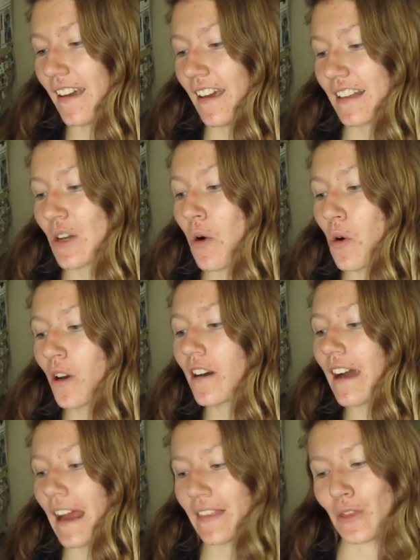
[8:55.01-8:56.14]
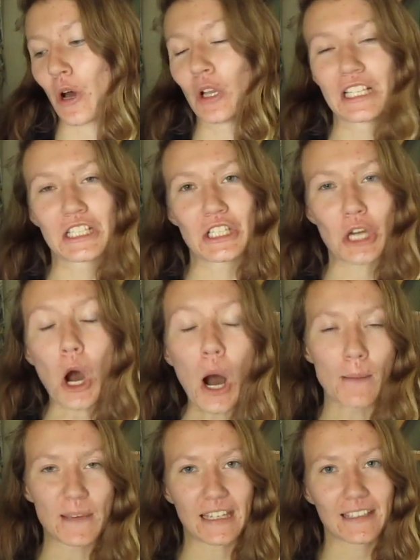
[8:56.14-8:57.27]
It's horror anthology
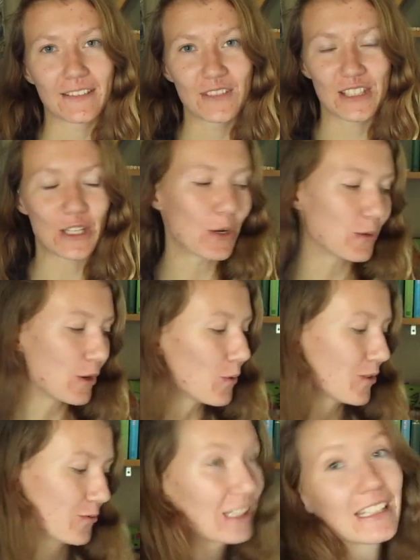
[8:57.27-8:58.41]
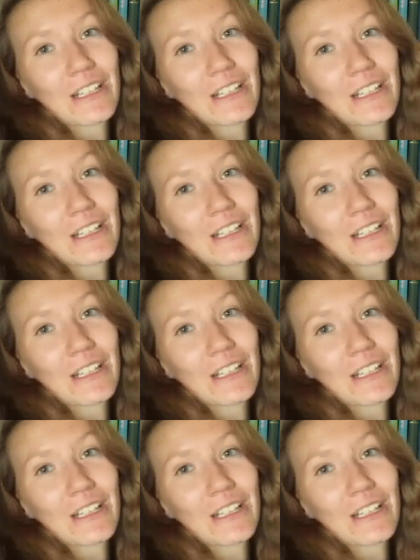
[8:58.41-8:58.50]
comic. So no one really